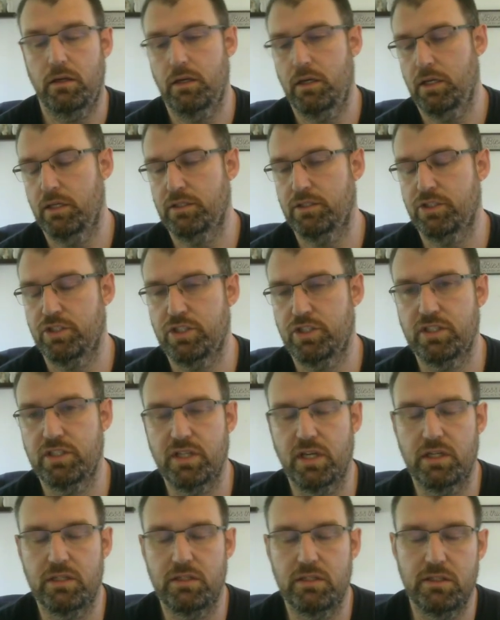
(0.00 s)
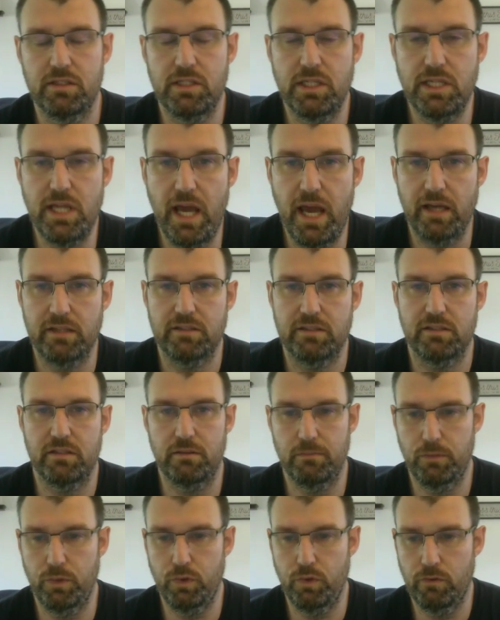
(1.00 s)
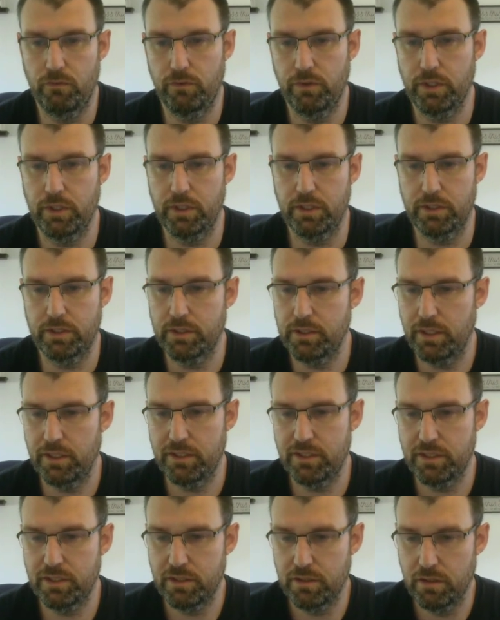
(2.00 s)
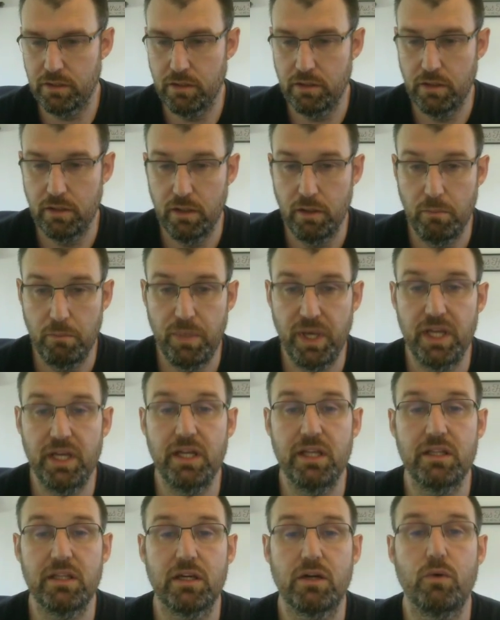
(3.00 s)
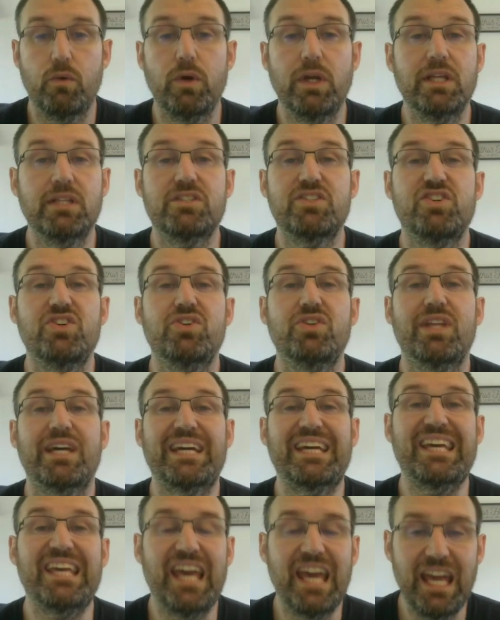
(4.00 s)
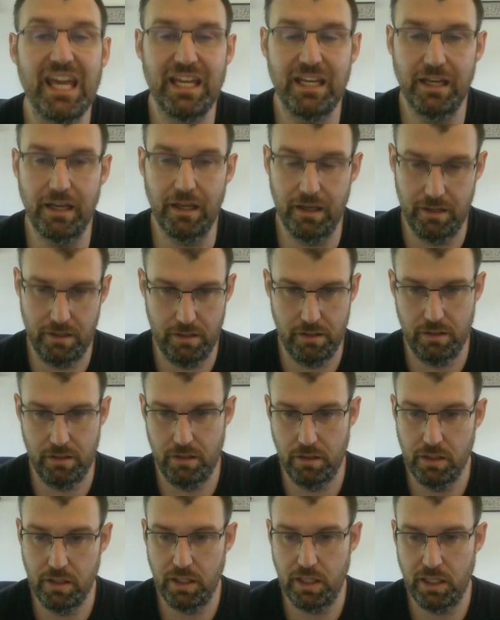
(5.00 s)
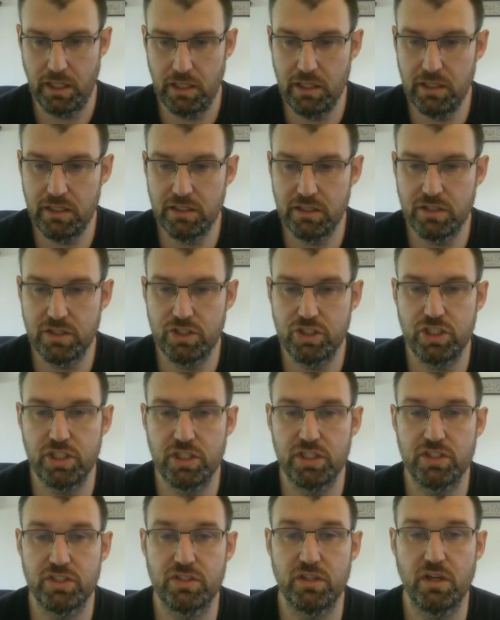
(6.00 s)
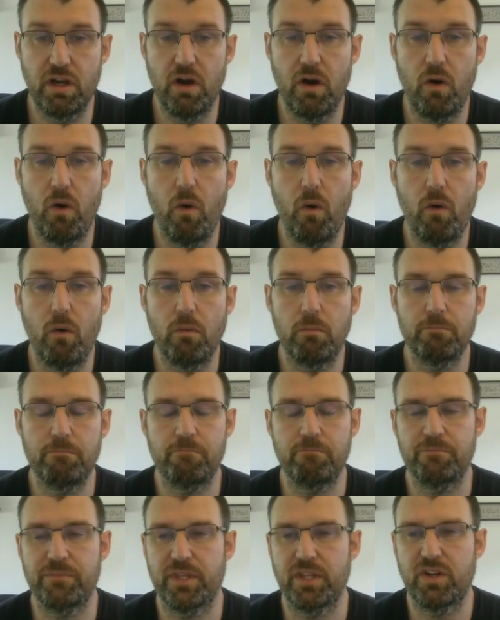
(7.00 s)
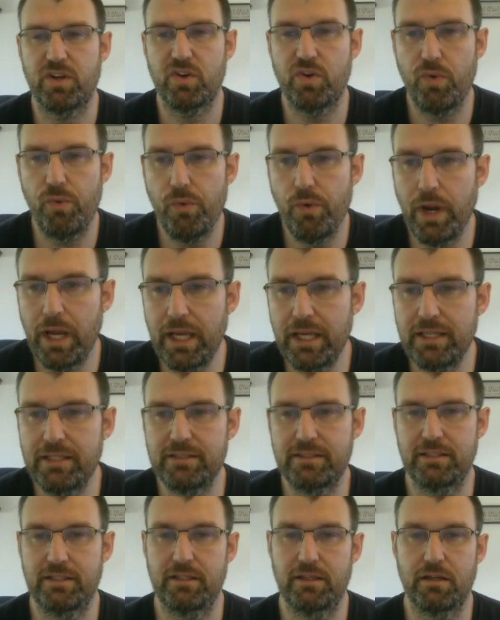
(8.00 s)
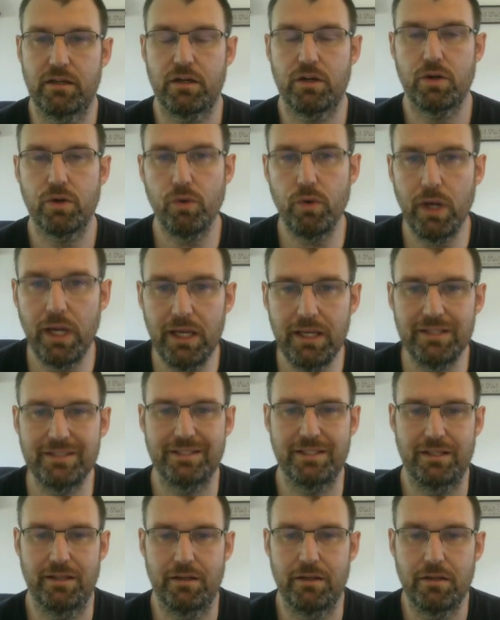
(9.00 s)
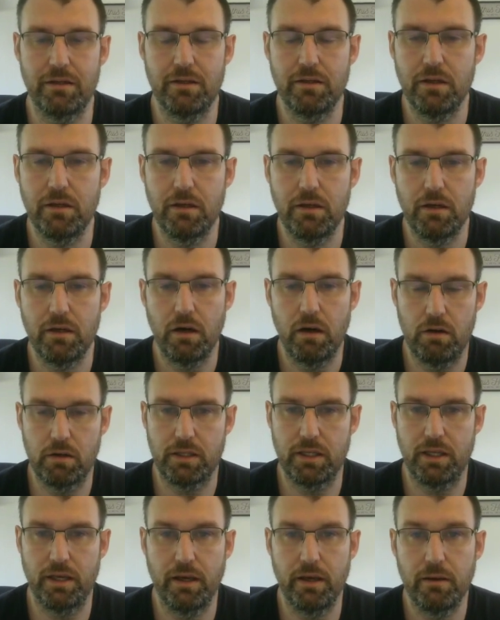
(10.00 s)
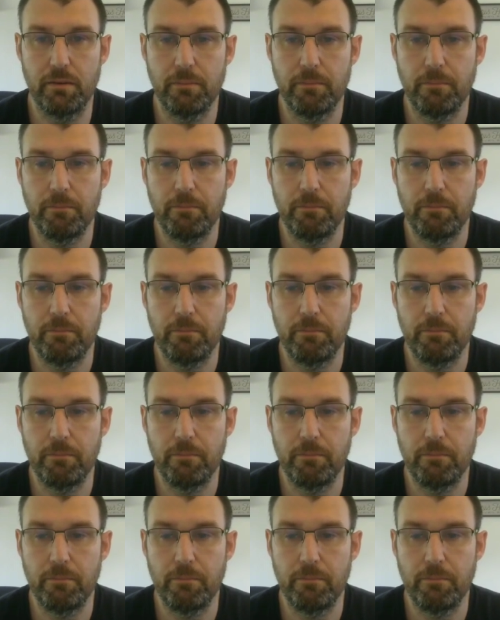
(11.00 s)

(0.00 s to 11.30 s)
It's just a nasty move. Look at this. It's pinning the queen to the king. It is just crazy, crazy. Okay.